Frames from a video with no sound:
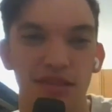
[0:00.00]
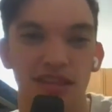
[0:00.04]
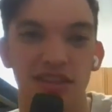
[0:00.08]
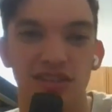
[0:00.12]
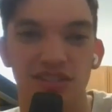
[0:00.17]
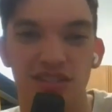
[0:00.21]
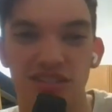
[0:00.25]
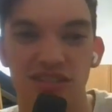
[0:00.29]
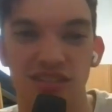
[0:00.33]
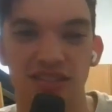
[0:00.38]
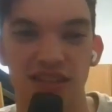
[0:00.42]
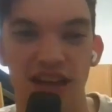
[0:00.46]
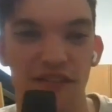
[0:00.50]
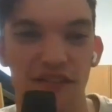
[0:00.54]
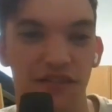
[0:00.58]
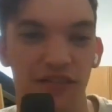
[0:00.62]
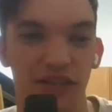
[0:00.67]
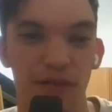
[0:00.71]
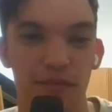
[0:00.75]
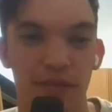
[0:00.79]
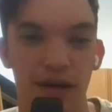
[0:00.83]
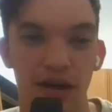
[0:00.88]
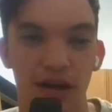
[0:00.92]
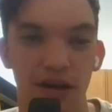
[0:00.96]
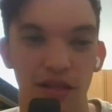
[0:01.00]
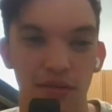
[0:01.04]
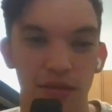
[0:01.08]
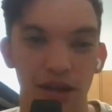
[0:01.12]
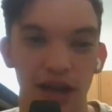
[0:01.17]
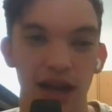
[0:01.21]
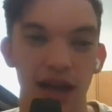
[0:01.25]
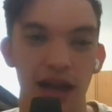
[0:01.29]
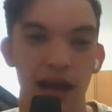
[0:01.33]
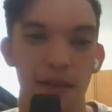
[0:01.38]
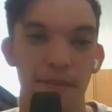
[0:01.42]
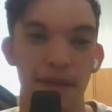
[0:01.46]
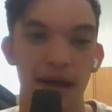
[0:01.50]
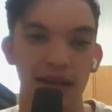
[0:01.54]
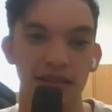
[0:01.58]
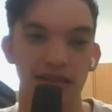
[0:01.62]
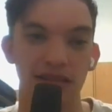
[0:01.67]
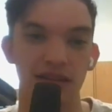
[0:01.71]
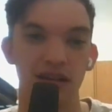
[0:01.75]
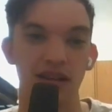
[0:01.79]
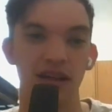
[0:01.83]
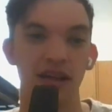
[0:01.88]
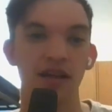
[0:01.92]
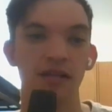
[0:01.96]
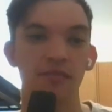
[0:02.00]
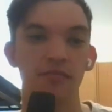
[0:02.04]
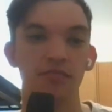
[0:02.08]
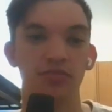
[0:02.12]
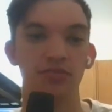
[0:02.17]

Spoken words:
but this is definitely better than Mekhi Becton.